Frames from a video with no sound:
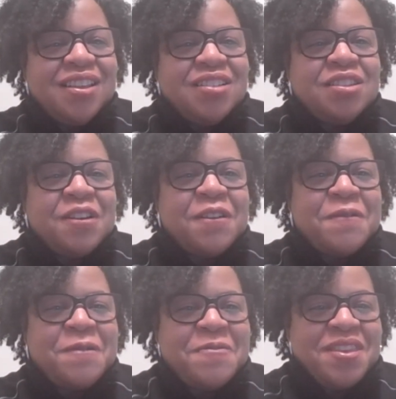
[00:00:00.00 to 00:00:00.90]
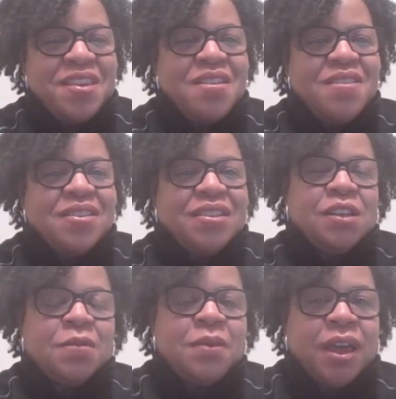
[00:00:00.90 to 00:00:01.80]
Let's go from there and
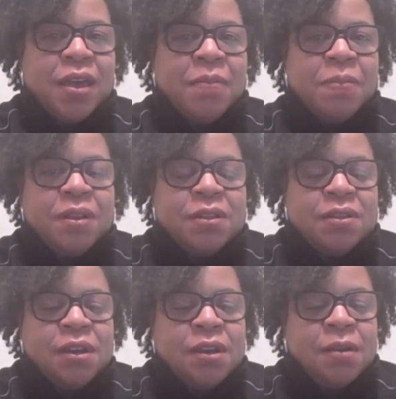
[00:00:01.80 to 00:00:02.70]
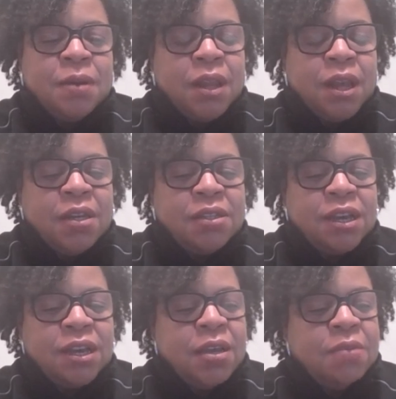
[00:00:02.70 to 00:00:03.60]
see what happens. Uh, a lot of
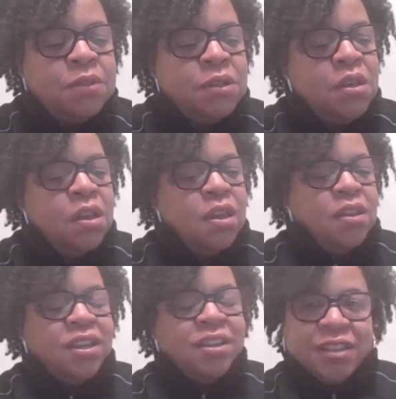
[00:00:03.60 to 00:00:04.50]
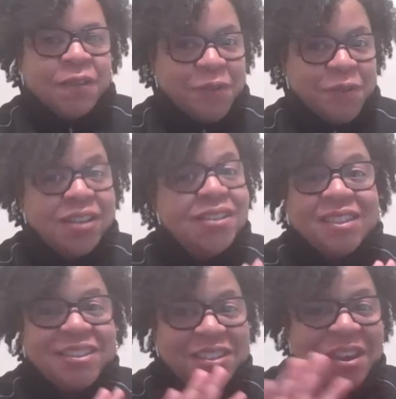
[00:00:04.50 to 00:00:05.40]
times, let's say, for
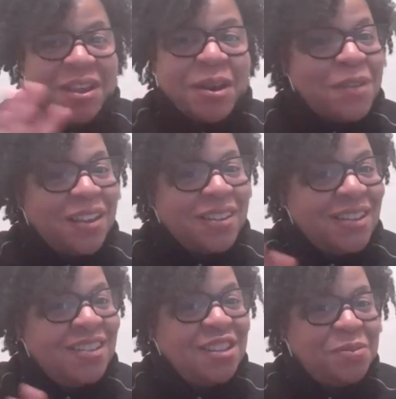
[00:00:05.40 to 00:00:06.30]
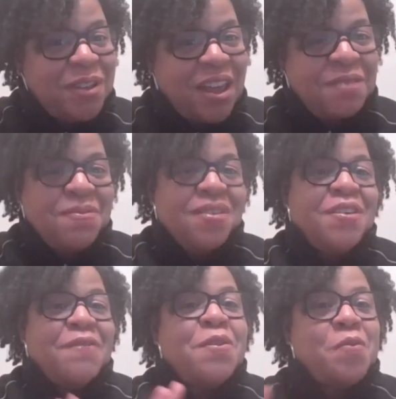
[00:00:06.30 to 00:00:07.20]
instance, and I, I'm not saying this will happen,
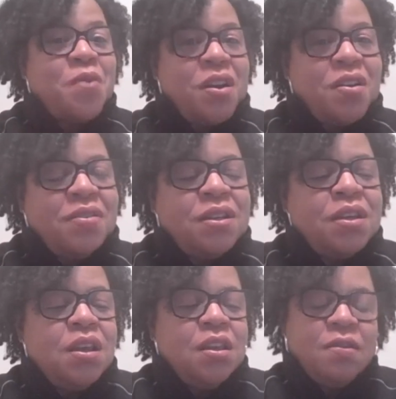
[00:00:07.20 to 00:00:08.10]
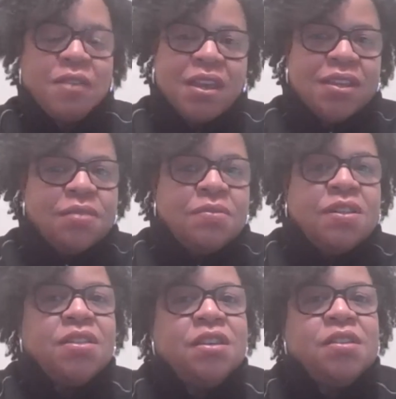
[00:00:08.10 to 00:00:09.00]
if you weren't, you can get some
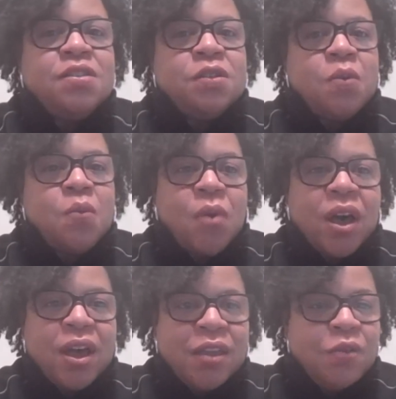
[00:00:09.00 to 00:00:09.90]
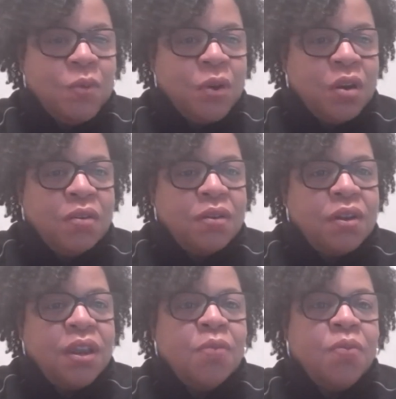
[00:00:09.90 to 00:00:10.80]
details on why you weren't
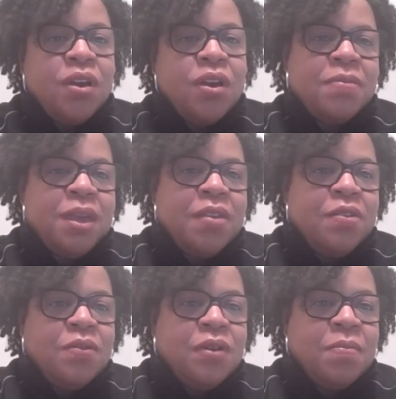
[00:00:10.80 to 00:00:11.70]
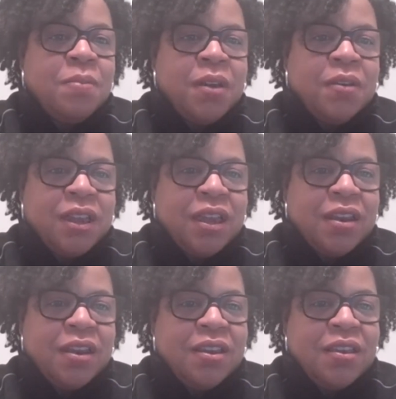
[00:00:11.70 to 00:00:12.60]
and what can make you a better
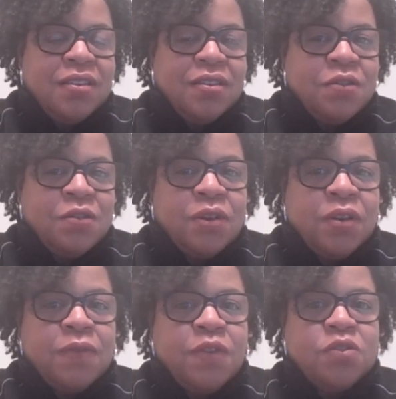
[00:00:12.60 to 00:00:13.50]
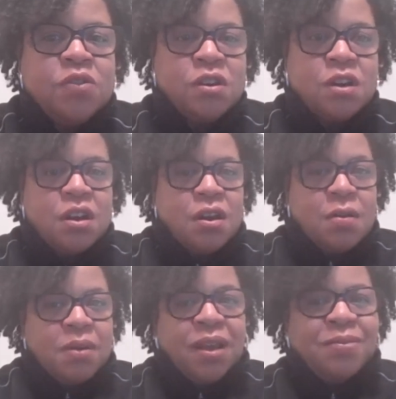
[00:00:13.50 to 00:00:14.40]
candidate, you know, in the future.
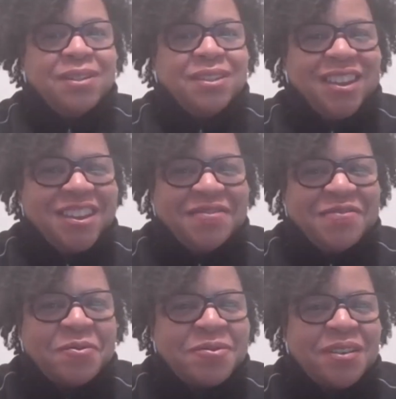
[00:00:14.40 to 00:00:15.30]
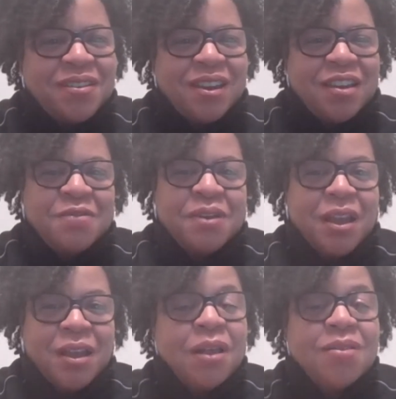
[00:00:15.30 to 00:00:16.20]
But I would say, throw your hat in the ring.
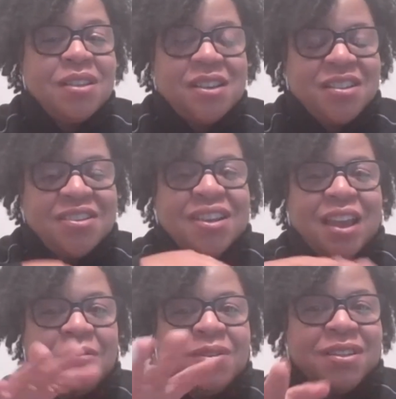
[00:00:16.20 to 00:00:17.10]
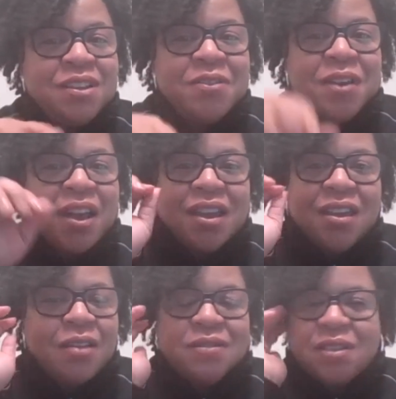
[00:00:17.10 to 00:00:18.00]
I, I literally, I will tell you, I
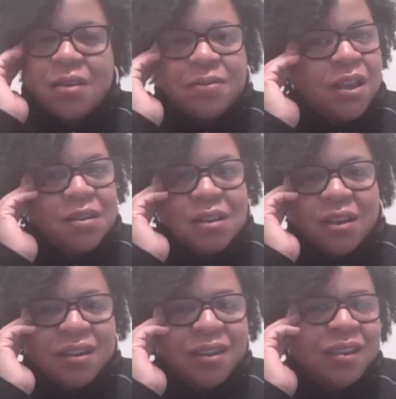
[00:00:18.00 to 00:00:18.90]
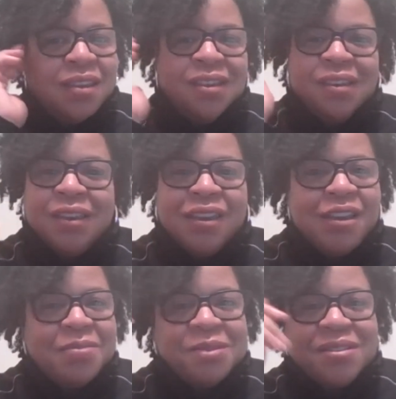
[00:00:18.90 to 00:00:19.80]
had, I was like, I'm not going to get in.
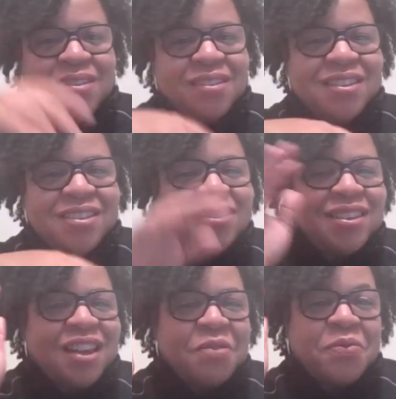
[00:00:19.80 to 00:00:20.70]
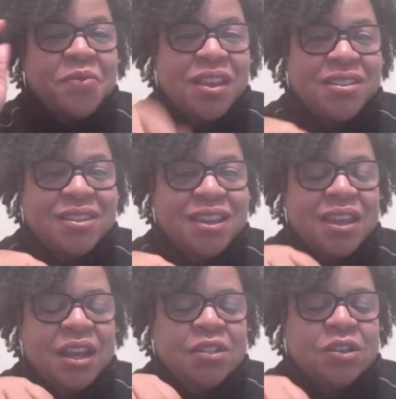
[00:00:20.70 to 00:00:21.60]
This is this, and I went
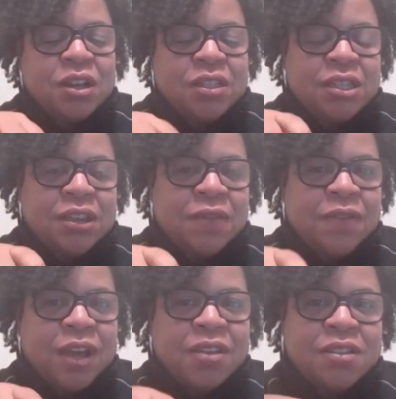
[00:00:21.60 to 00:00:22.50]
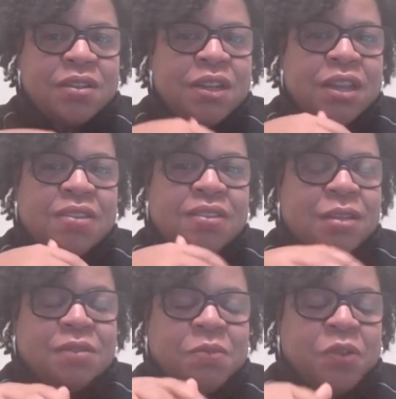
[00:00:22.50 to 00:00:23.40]
and I talked to an advisor, and they
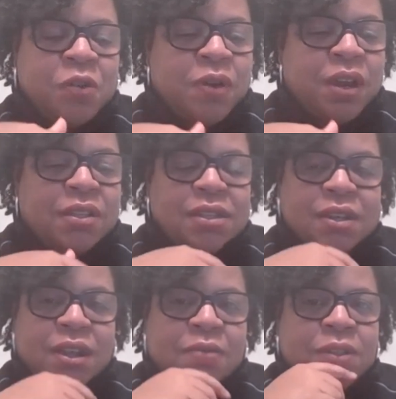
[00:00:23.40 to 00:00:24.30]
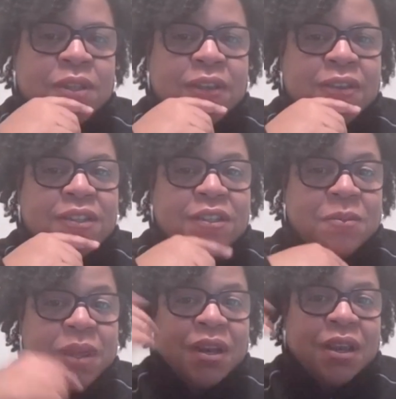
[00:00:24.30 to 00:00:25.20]
accepted more credits than I was
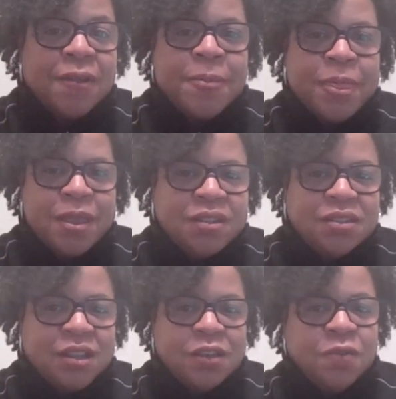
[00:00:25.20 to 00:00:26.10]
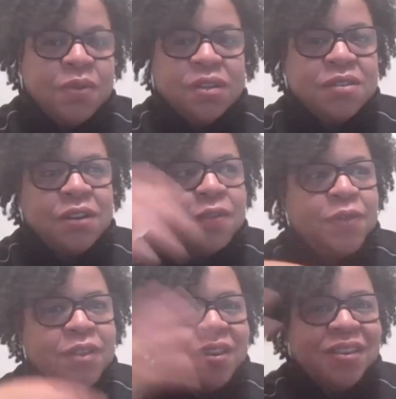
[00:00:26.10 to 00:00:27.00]
anticipating. And she's like, you want to start
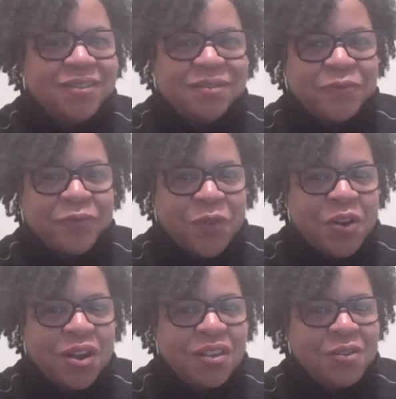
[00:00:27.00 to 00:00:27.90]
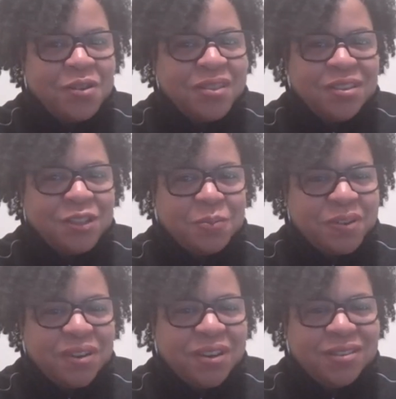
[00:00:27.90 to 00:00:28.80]
for the fall or the
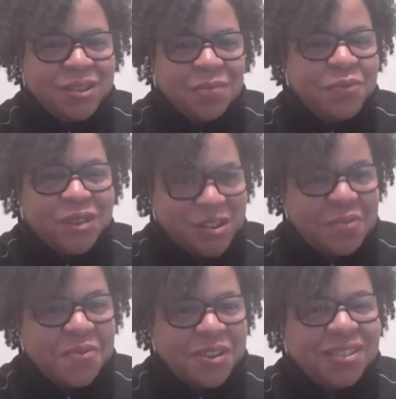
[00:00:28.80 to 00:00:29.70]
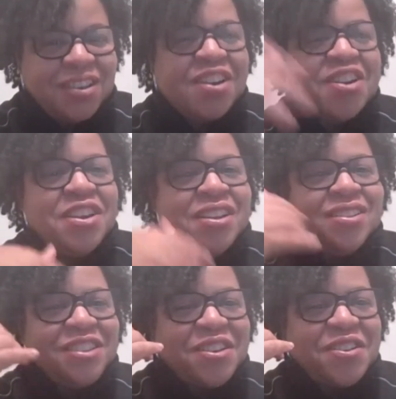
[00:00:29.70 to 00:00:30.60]
spring? Some, when do you want to start?
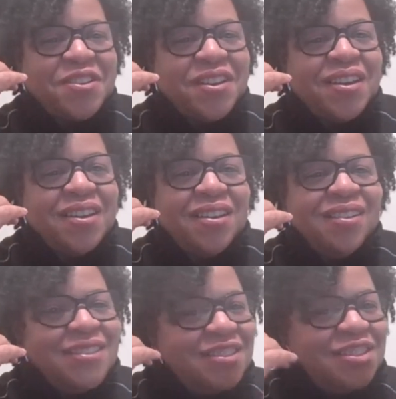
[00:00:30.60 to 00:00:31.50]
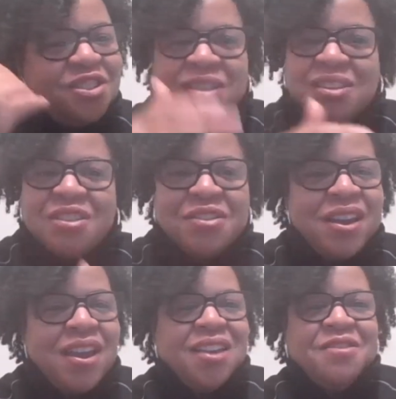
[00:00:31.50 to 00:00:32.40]
So just throw your
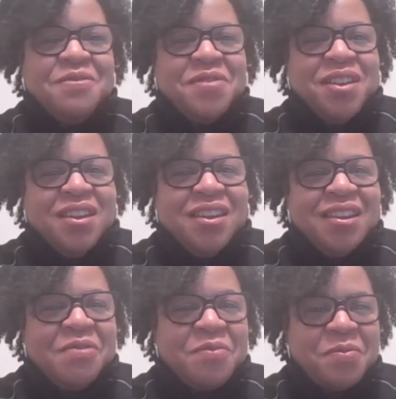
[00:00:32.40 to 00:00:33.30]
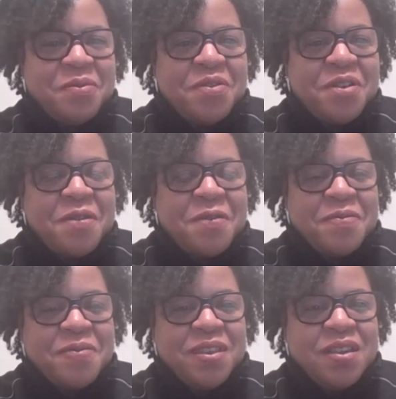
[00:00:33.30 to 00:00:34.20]
hat in the ring and we will go
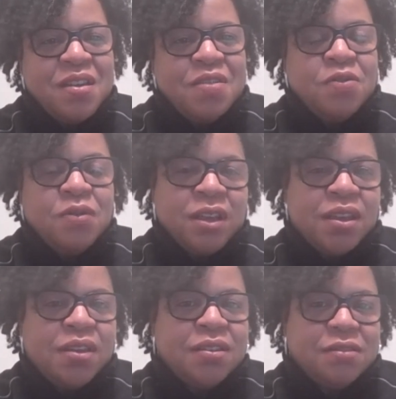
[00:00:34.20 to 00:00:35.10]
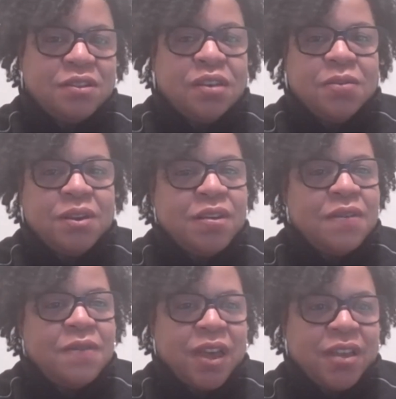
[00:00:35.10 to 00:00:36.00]
from there. You could talk with an
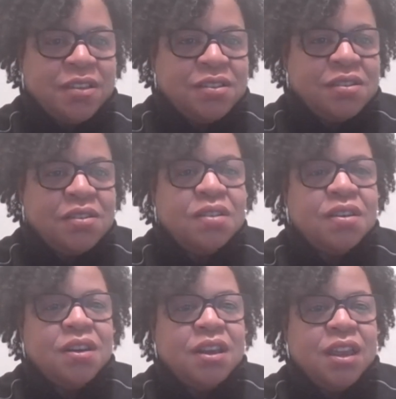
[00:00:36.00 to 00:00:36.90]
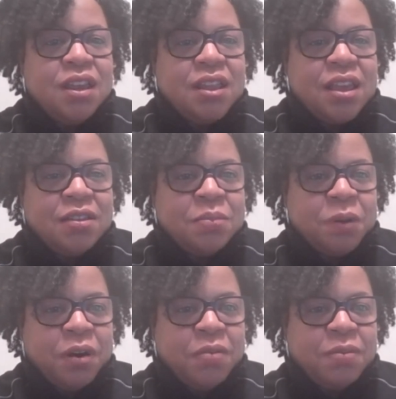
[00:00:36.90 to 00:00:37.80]
advisor in that
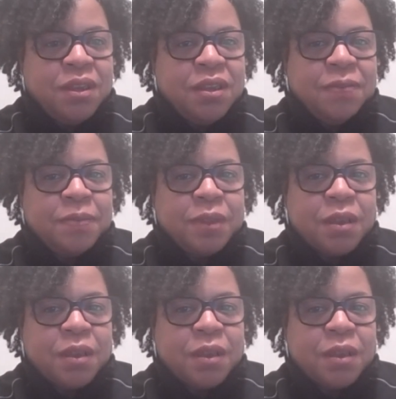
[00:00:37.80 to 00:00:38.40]
department,